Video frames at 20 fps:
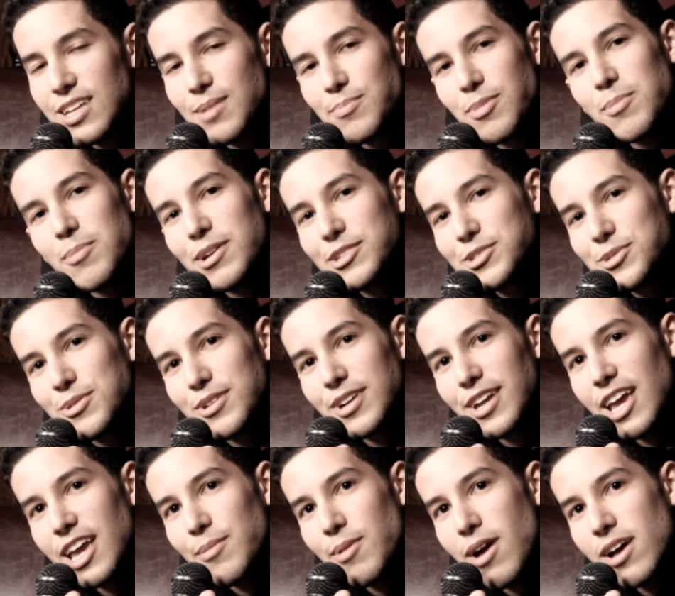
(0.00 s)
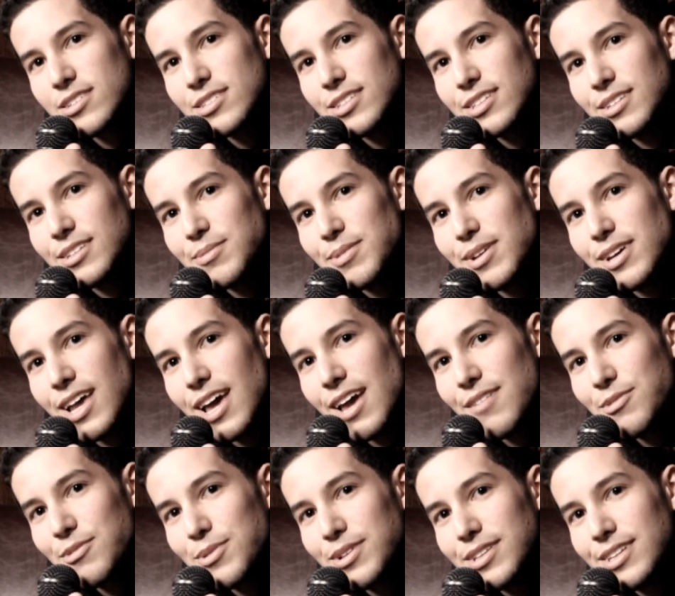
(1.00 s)
step up my touring game, actually, man. I
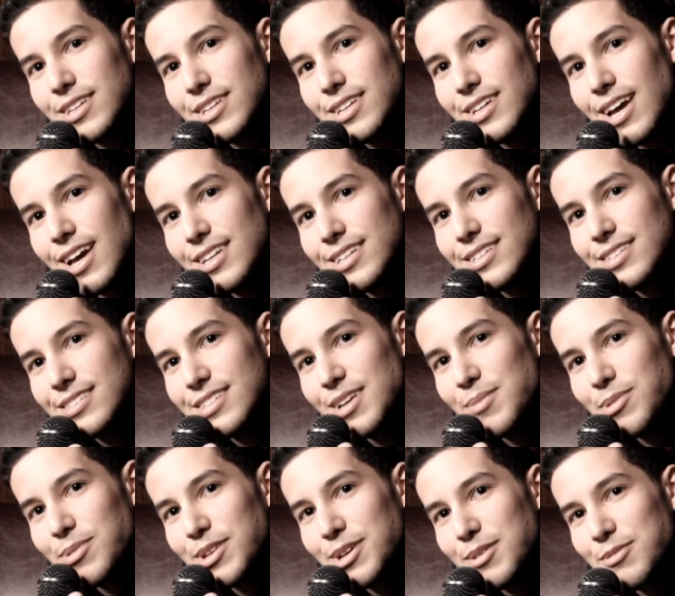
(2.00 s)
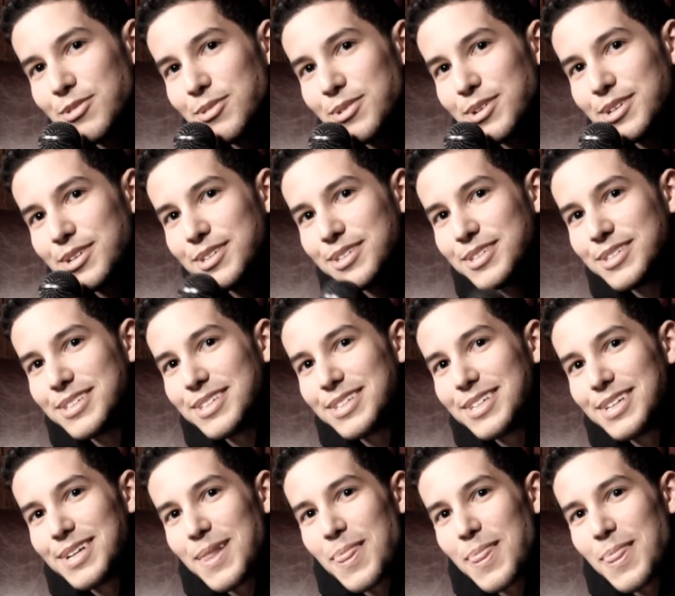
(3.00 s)
haven't really. I need to step it up for real. That